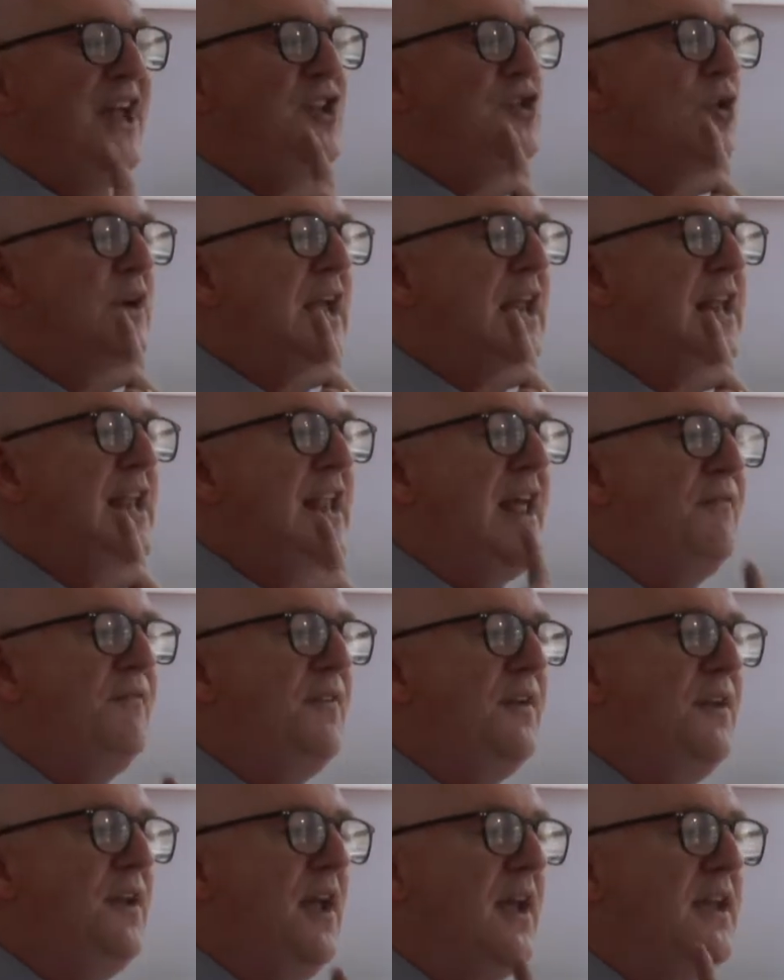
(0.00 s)
It took
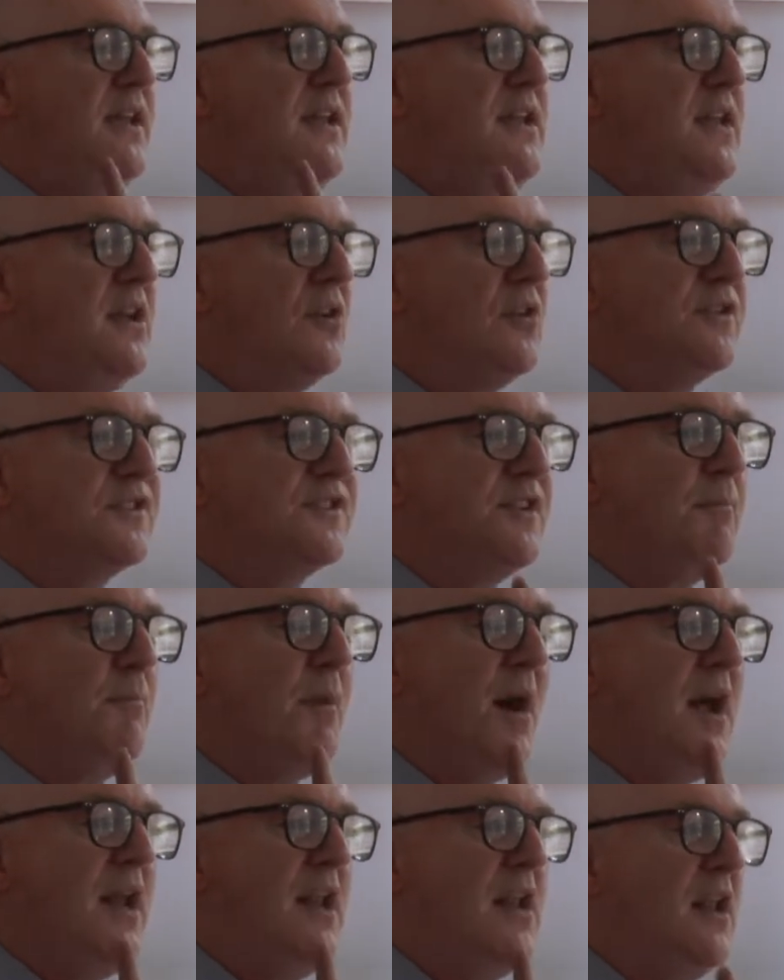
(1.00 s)
11 years
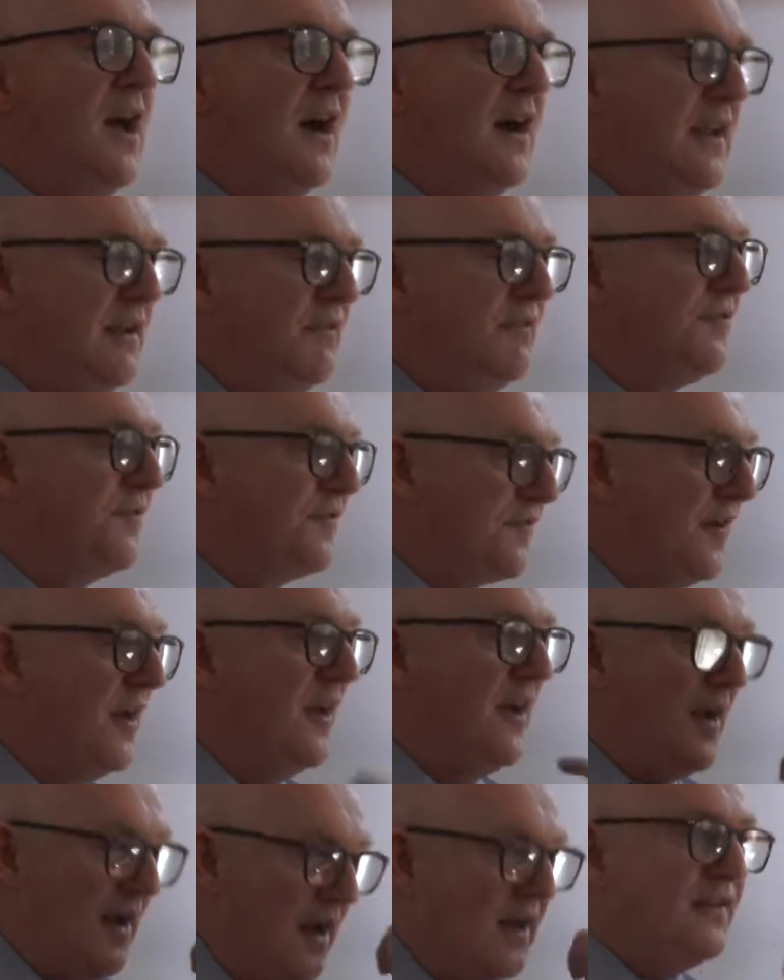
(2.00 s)
of my life
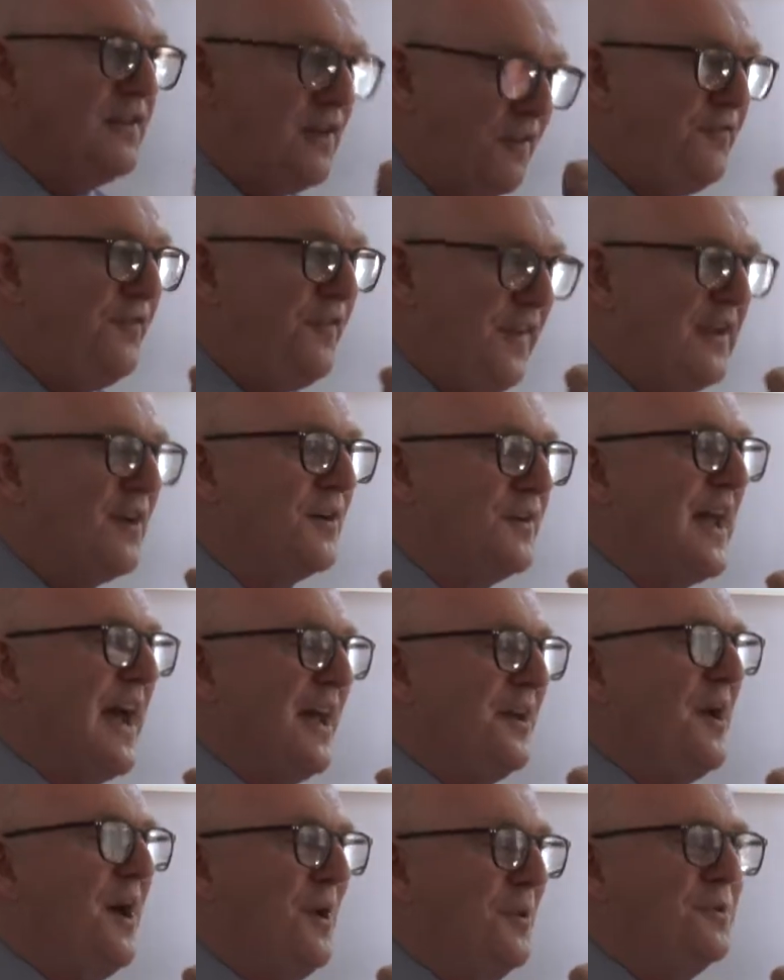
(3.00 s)
to figure
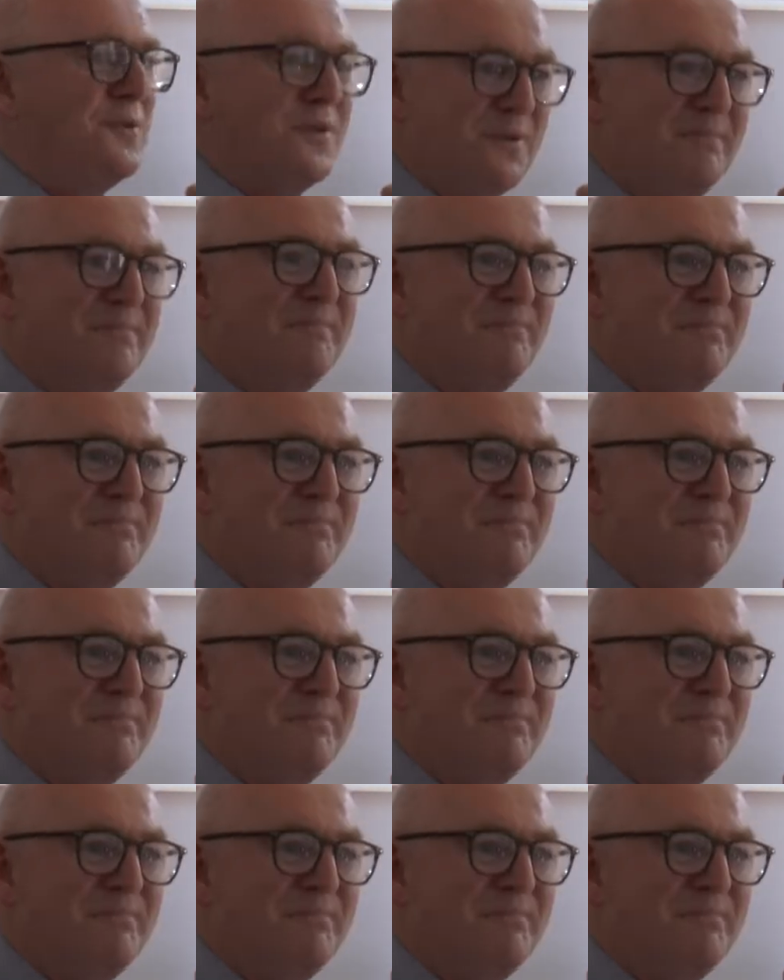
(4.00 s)
that out.